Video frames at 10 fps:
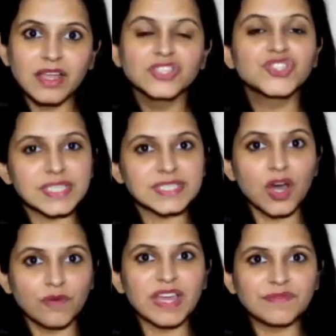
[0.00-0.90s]
Just
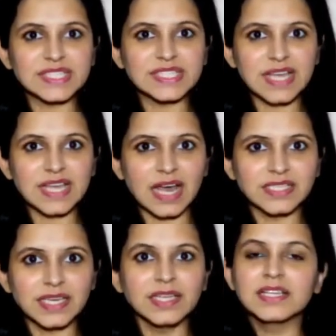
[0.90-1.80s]
now we have discussed
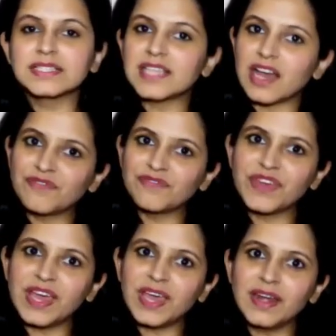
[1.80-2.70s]
it,
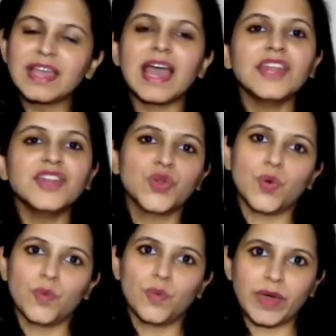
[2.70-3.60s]
somewhere and
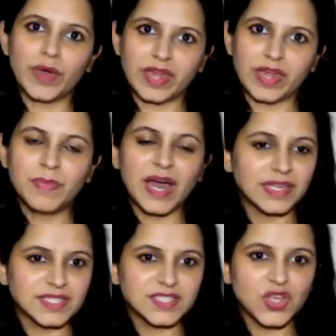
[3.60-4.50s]
nowhere. Par
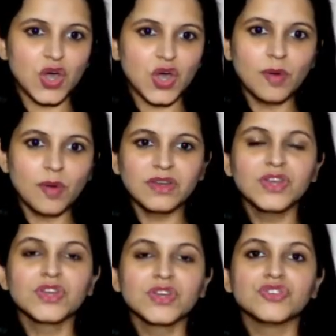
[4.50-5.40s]
exemple,
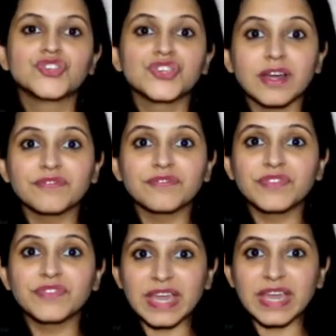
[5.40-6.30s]
je
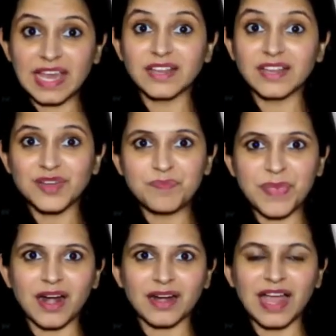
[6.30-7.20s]
vais quelque
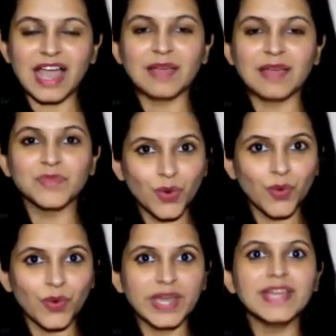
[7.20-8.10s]
part. I'm
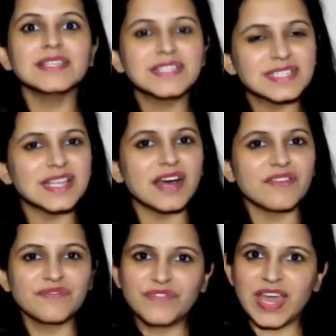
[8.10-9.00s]
going
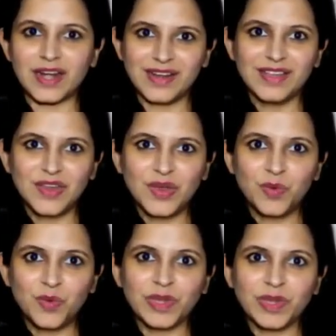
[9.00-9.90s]
somewhere.
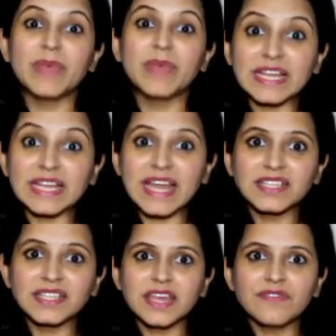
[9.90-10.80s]
When you make
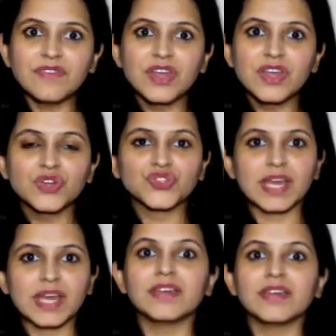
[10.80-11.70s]
negative, je
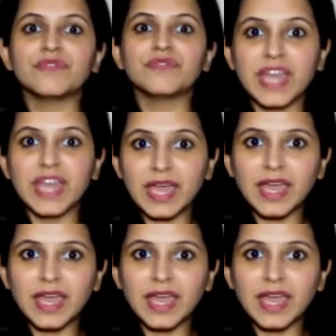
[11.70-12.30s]
ne vais